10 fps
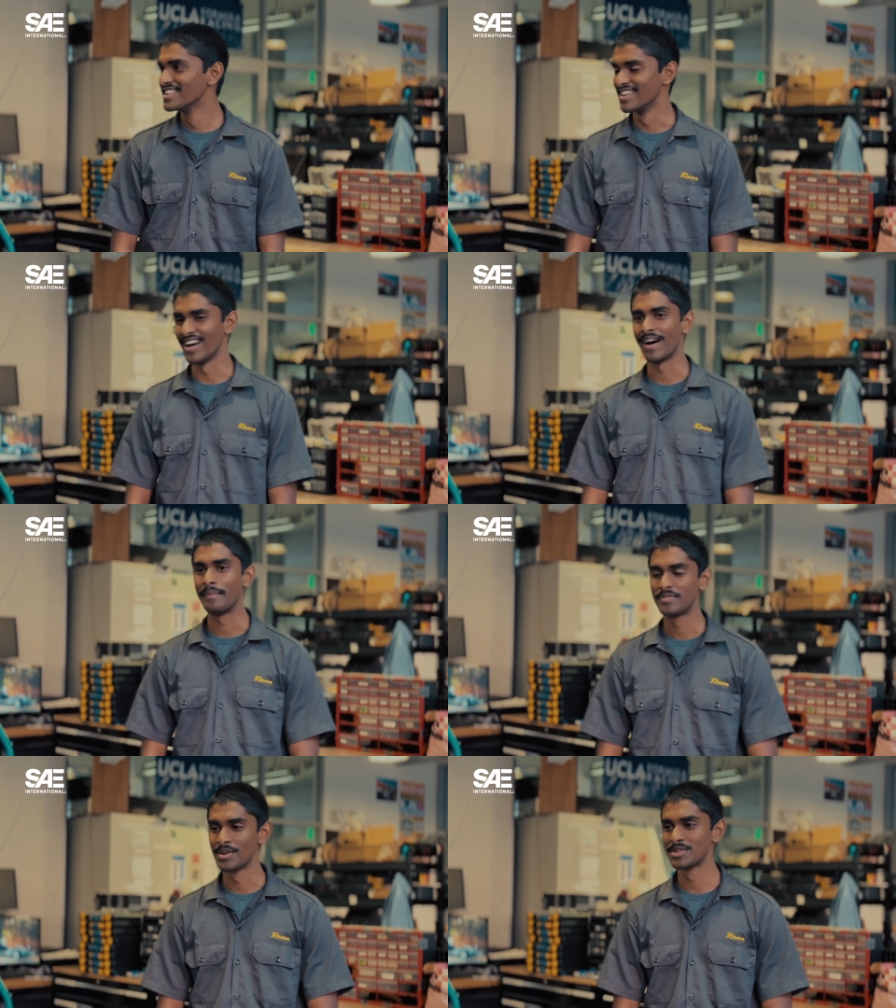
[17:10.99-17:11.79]

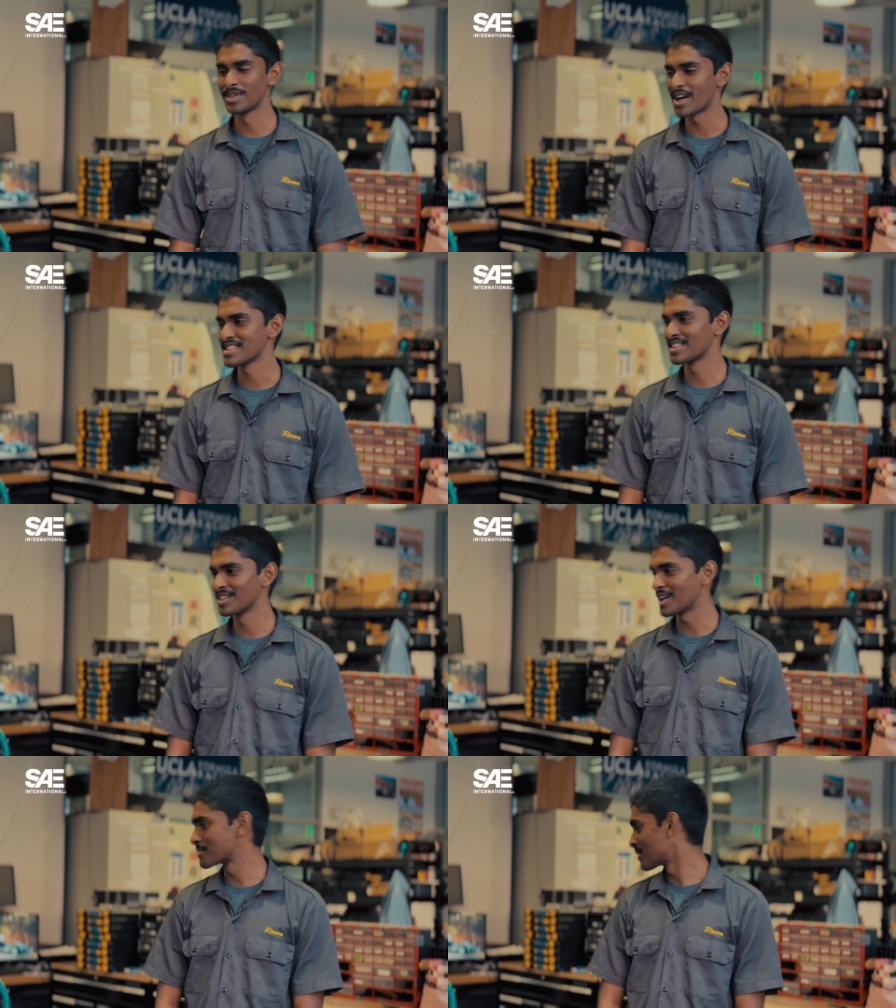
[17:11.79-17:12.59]
Yeah. So there's a lot, there are a
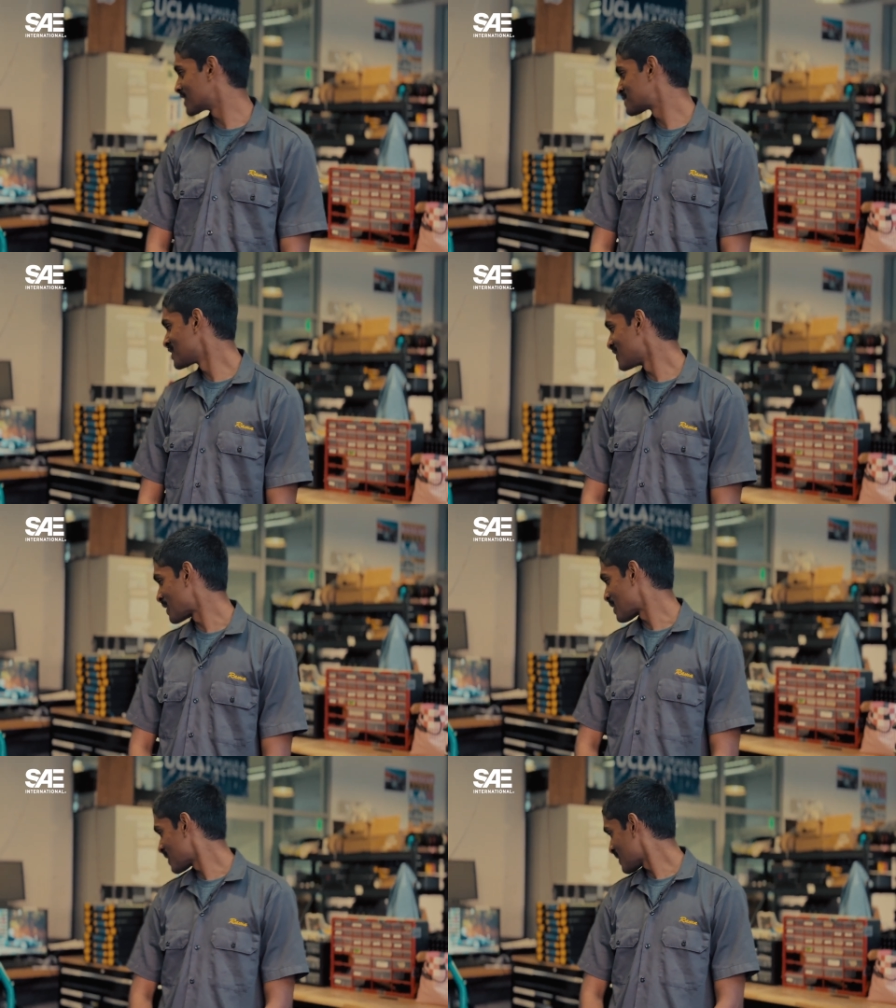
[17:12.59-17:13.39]
lot of pranks. We love
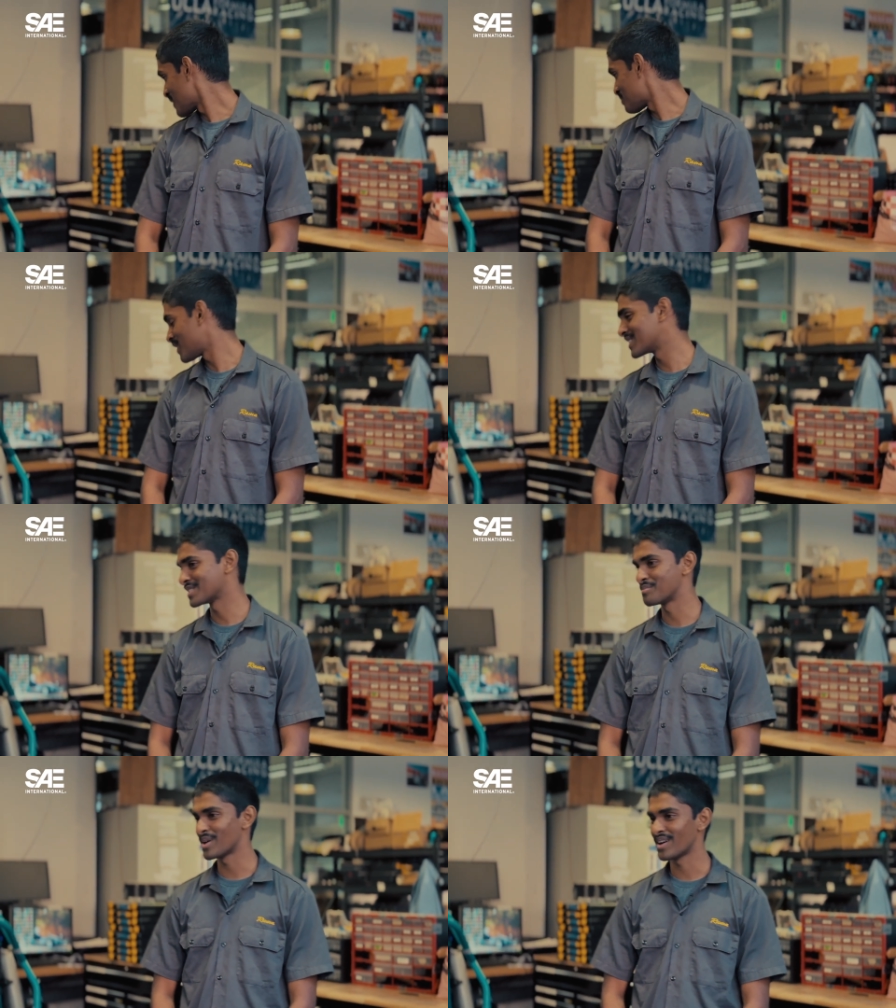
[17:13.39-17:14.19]
our, our pranks
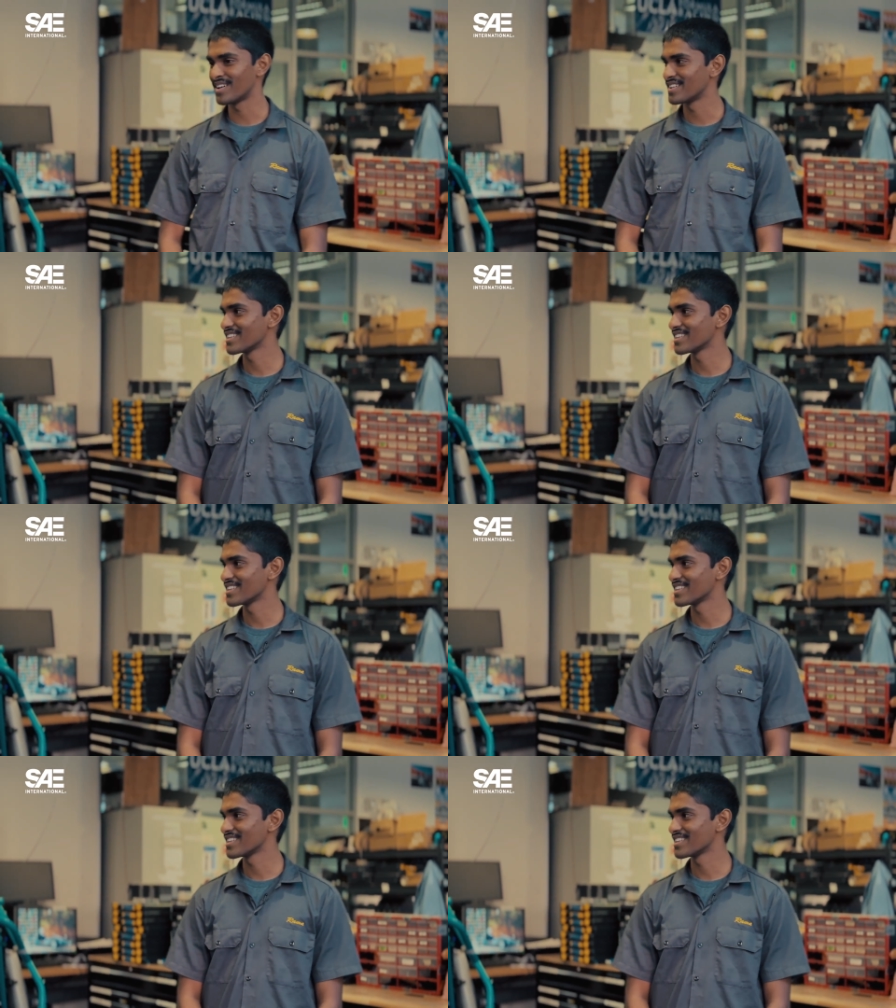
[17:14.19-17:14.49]
on Baja.